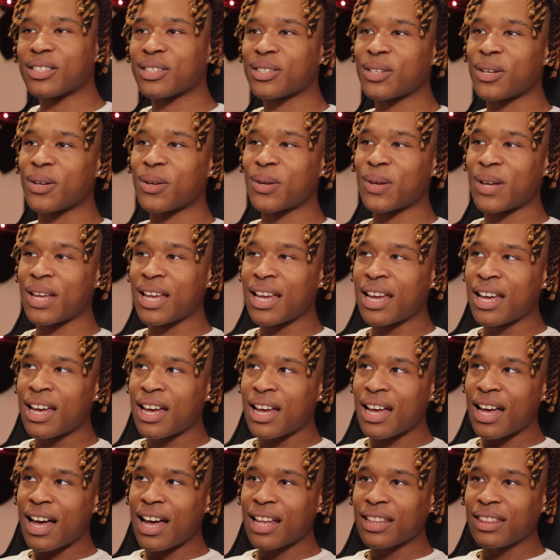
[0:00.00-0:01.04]
So
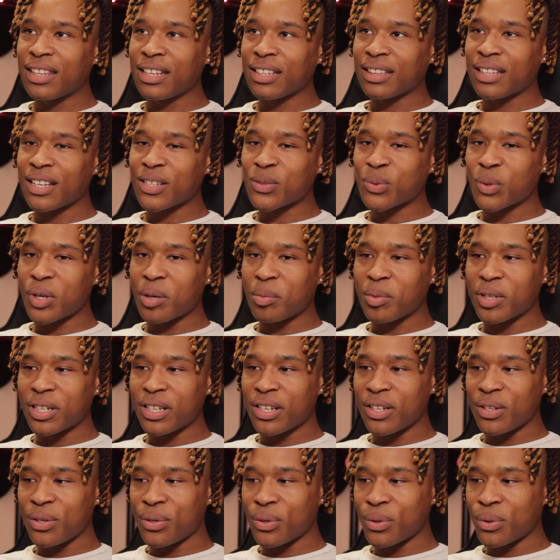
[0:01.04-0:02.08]
I think that's what I'm going
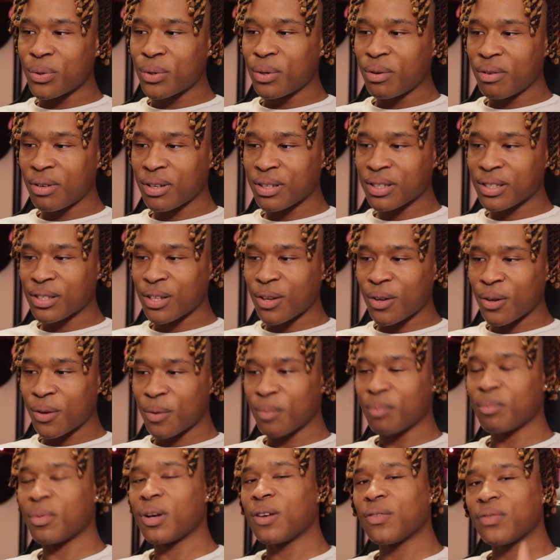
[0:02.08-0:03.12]
to do. So
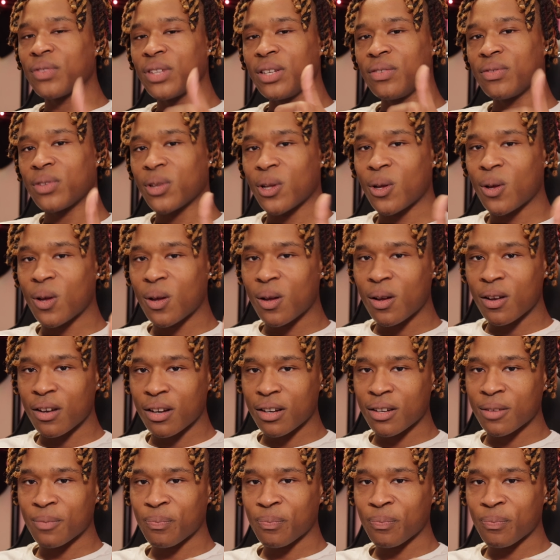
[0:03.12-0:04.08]
monthly vlog,